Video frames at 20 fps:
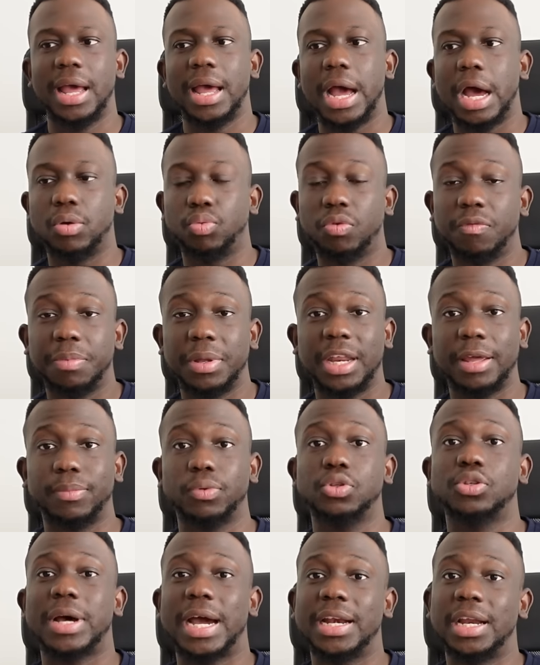And we've been able
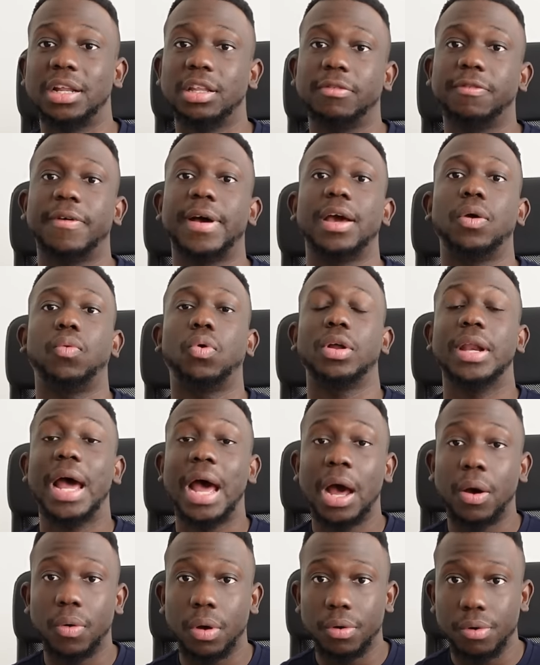to identify what
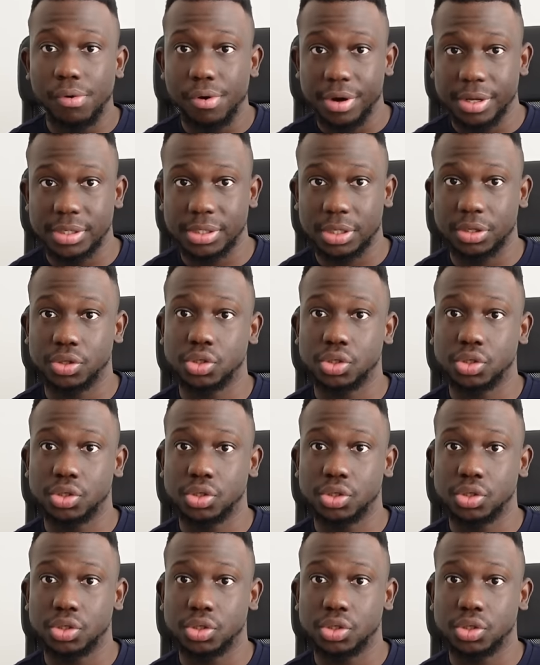our risk.